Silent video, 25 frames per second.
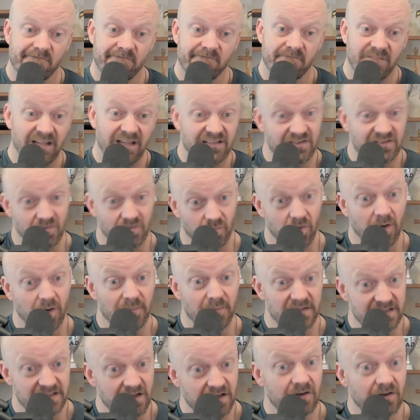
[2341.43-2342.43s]
That's the raw
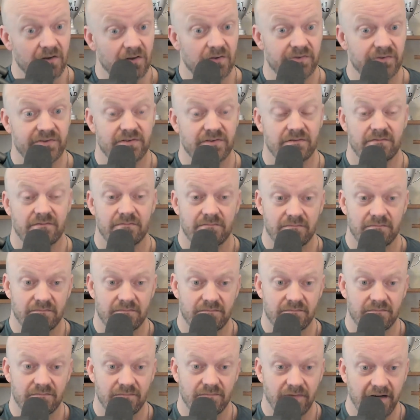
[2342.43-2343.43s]
materials,
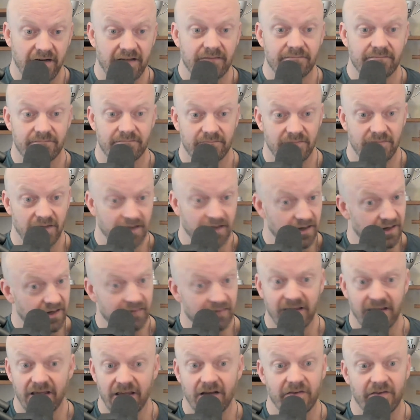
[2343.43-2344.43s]
right? You got to have
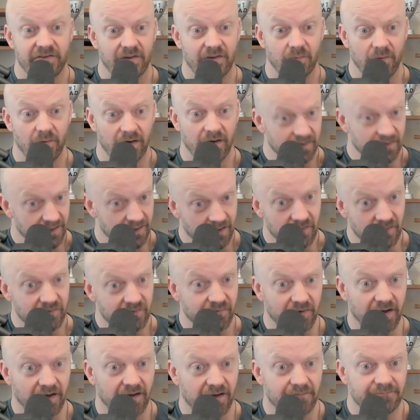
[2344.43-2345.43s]
the calcium around to calcify.